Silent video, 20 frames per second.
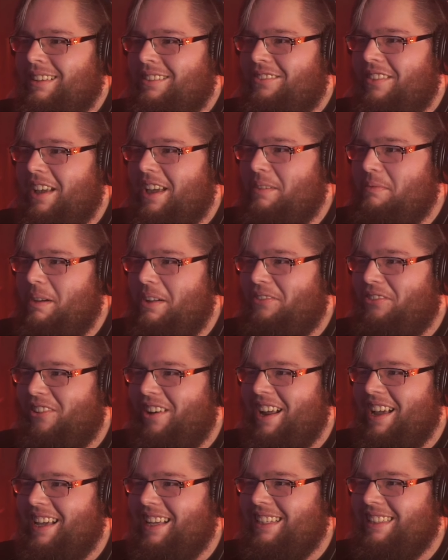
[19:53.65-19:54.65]
we can be
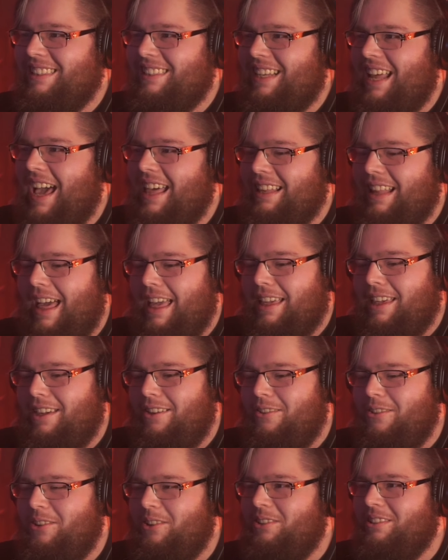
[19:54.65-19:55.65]
friends. I like
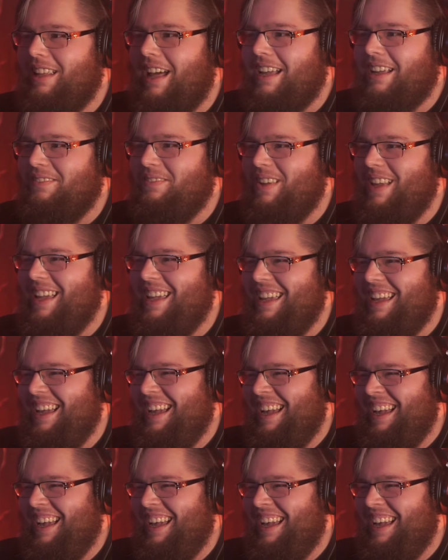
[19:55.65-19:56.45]
you. You like me.